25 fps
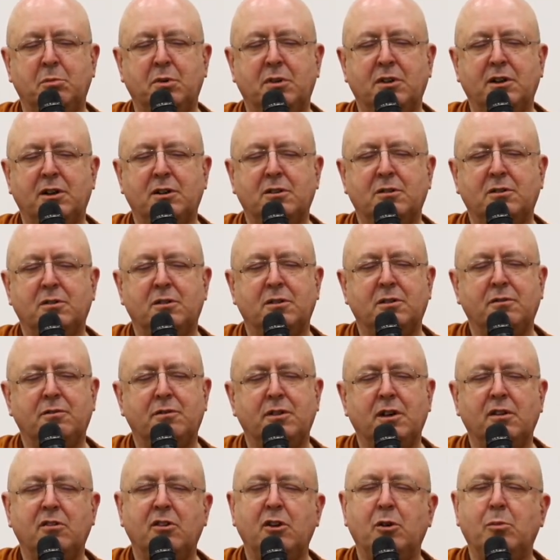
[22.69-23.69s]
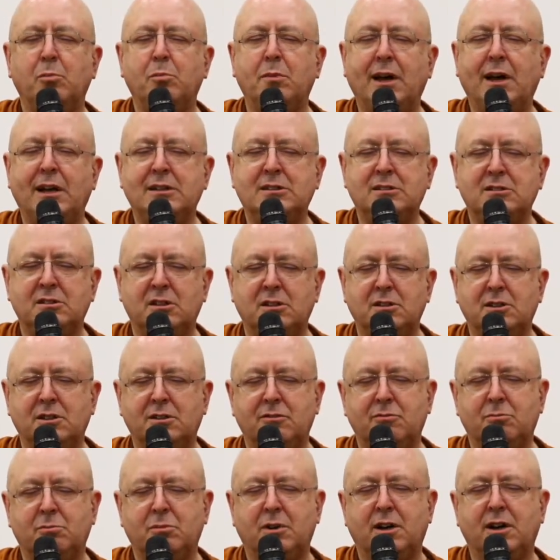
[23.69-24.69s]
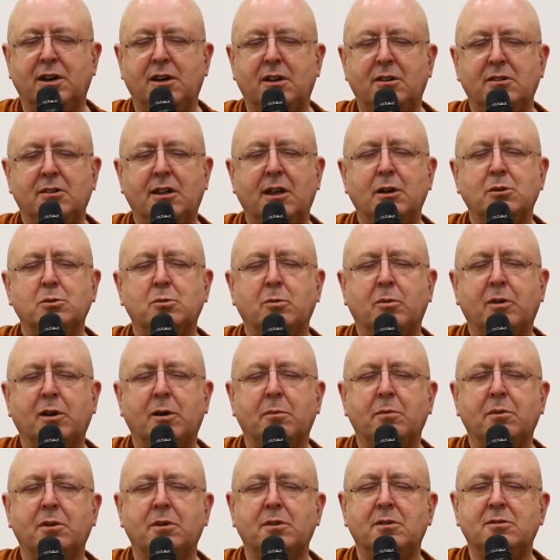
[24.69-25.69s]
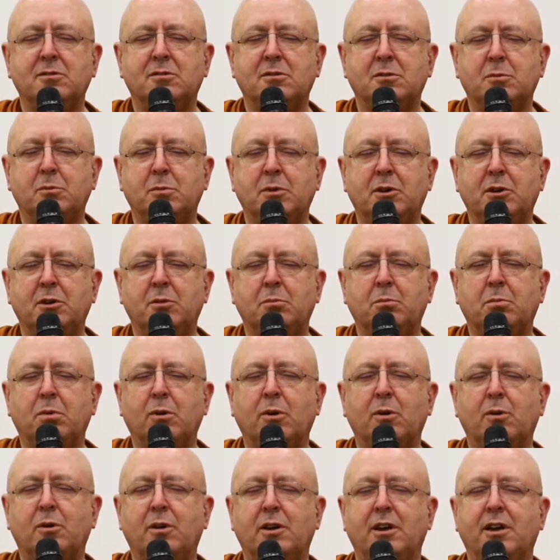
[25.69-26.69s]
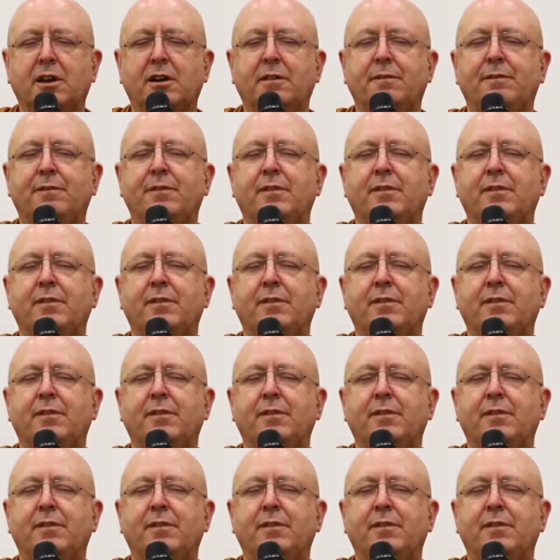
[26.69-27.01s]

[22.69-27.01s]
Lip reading: but they've got a very imaginative mind, and that's what I'm going to be employing